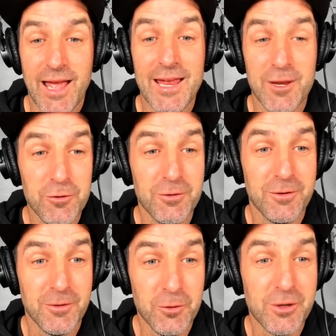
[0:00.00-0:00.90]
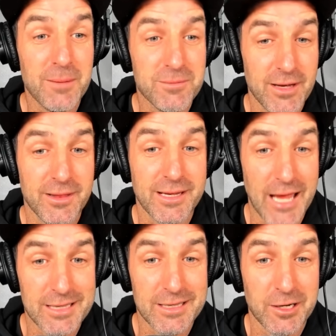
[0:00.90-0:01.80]
Hey, who comes out of the
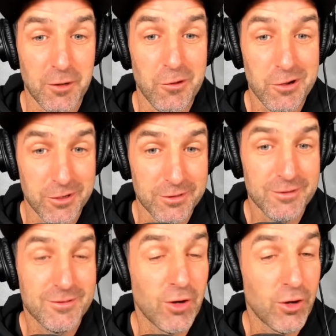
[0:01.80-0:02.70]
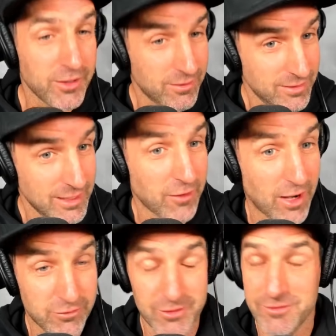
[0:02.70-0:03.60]
gate like a rocket? Tani
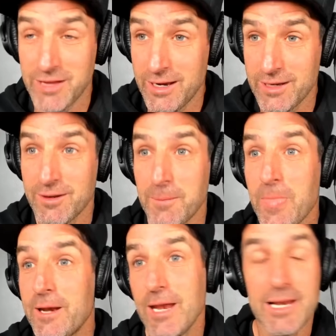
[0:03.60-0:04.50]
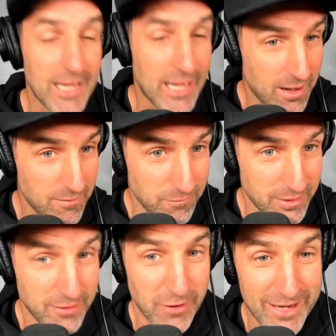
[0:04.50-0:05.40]
Seagrave. She's done it nearly
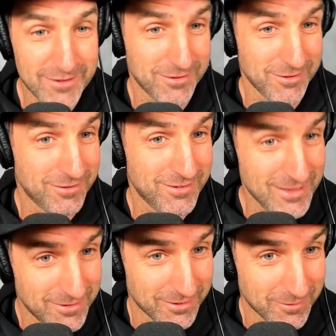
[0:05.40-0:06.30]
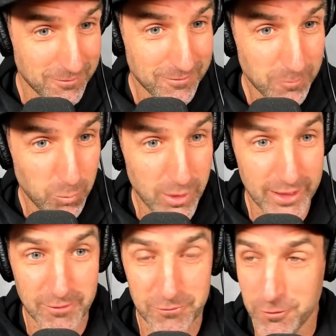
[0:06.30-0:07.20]
every race this season,
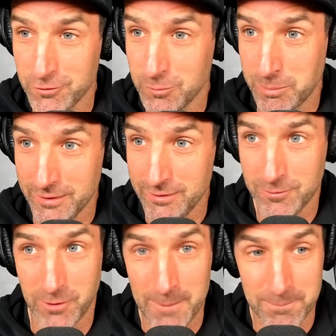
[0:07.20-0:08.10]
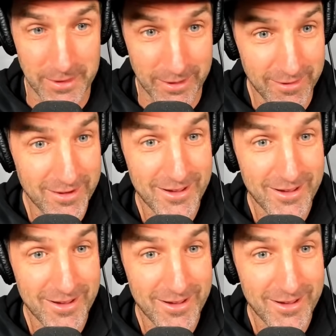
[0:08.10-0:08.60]
winning the first split or up there.